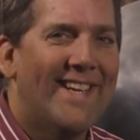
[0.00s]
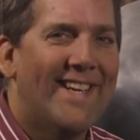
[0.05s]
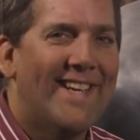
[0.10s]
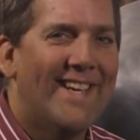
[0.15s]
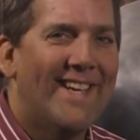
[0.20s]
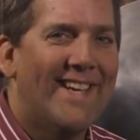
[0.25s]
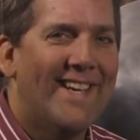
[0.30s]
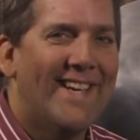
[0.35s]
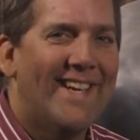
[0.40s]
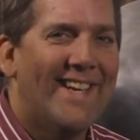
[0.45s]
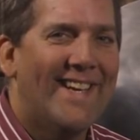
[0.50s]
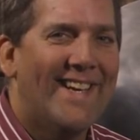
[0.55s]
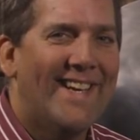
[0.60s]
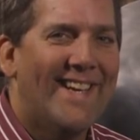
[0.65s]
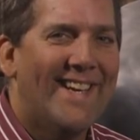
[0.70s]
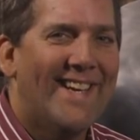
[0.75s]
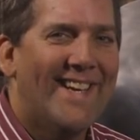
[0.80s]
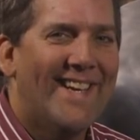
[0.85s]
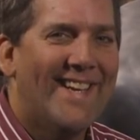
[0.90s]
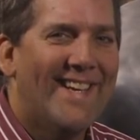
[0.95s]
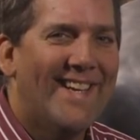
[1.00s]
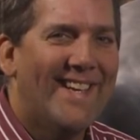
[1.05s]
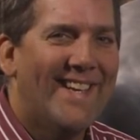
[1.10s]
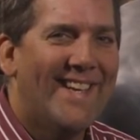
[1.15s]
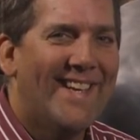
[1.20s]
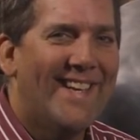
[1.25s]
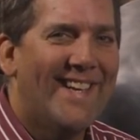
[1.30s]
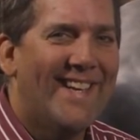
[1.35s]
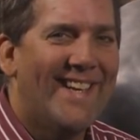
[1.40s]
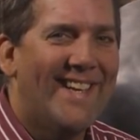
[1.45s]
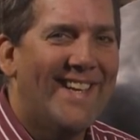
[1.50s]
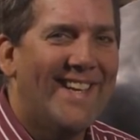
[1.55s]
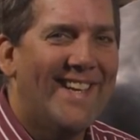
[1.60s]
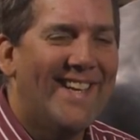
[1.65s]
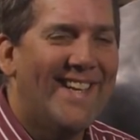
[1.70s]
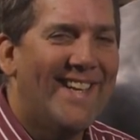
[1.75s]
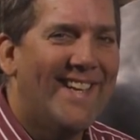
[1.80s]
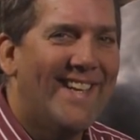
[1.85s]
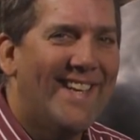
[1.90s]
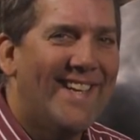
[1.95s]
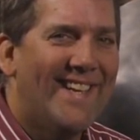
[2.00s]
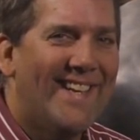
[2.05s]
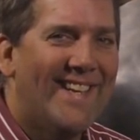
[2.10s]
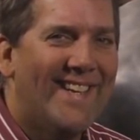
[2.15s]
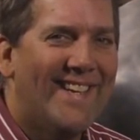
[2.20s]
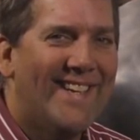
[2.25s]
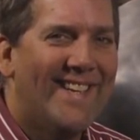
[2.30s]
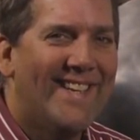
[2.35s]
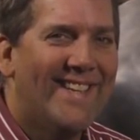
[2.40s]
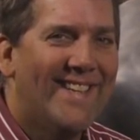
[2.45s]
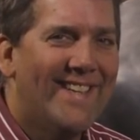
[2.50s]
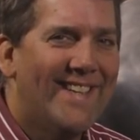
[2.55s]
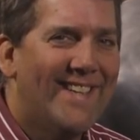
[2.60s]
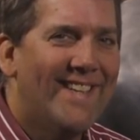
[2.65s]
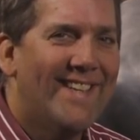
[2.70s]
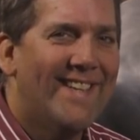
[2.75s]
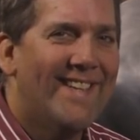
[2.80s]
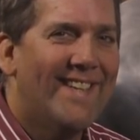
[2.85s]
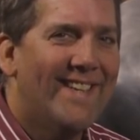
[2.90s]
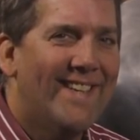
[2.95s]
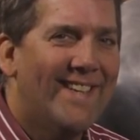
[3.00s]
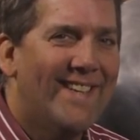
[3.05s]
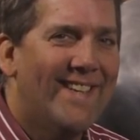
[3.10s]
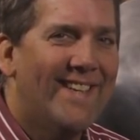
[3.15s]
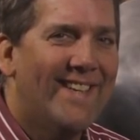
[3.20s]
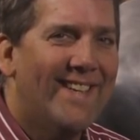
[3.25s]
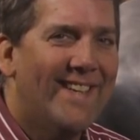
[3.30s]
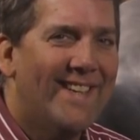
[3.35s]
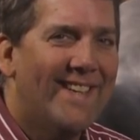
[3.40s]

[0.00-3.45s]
(silent)